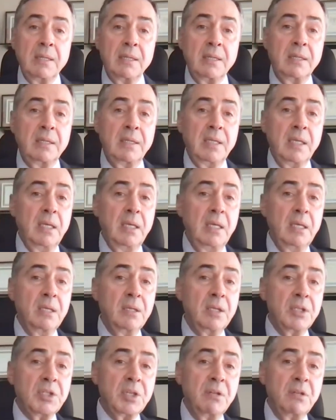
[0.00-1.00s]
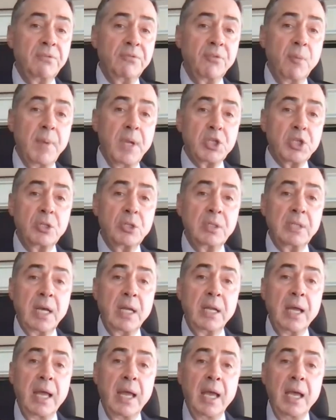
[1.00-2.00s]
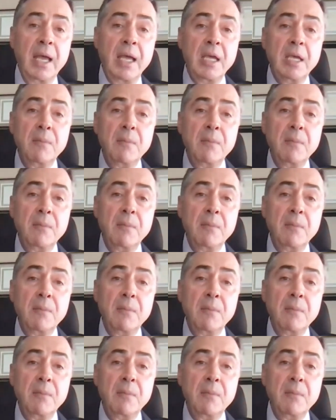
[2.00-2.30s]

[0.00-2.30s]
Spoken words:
the disinformation that aimed